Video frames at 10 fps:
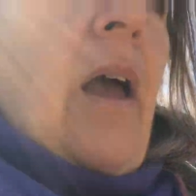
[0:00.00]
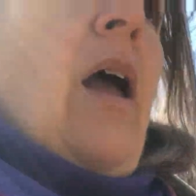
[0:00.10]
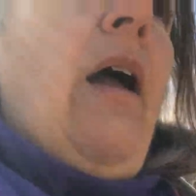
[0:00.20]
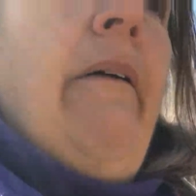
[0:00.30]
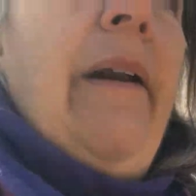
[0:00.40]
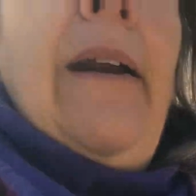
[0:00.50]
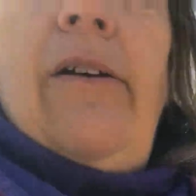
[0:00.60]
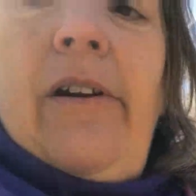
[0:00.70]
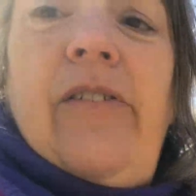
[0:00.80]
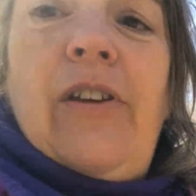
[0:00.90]
Oh, and I
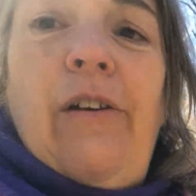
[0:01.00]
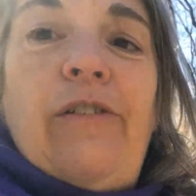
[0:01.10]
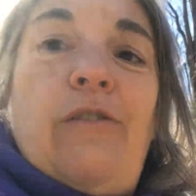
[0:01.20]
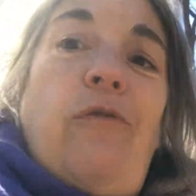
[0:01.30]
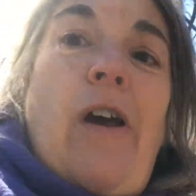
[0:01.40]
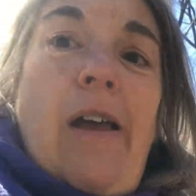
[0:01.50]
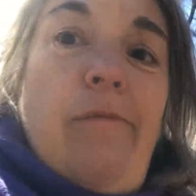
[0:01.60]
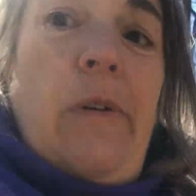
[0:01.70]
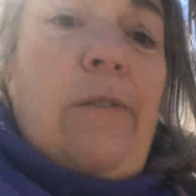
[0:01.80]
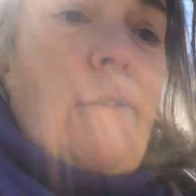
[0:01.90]
noticed a
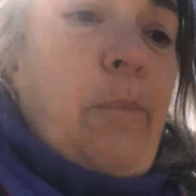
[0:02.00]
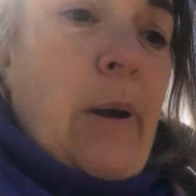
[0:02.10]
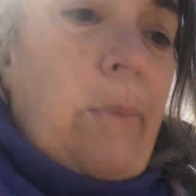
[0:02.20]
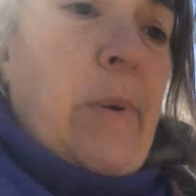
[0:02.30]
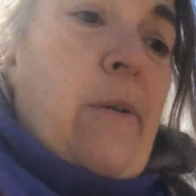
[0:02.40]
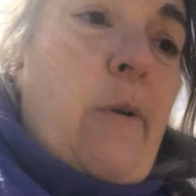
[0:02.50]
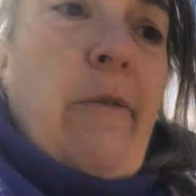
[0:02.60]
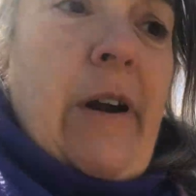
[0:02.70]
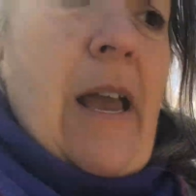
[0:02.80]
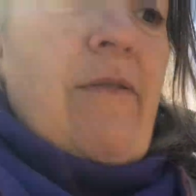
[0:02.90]
5-month-old puppy, you
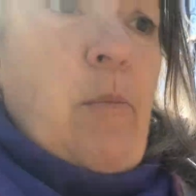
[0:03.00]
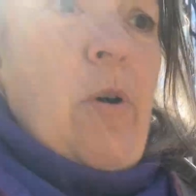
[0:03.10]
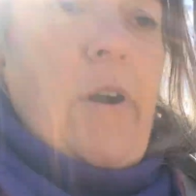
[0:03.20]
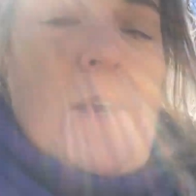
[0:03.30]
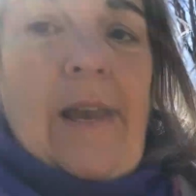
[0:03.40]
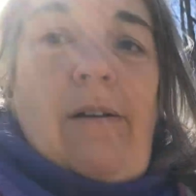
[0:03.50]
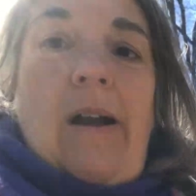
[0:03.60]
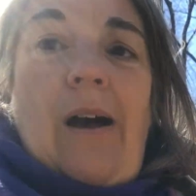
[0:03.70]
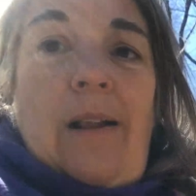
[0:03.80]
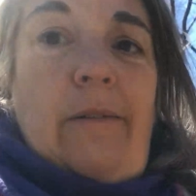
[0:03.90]
already have a martingale
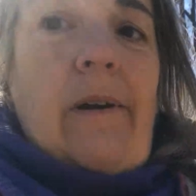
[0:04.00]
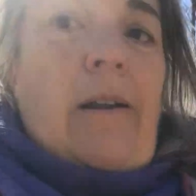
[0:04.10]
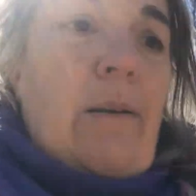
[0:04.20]
collar on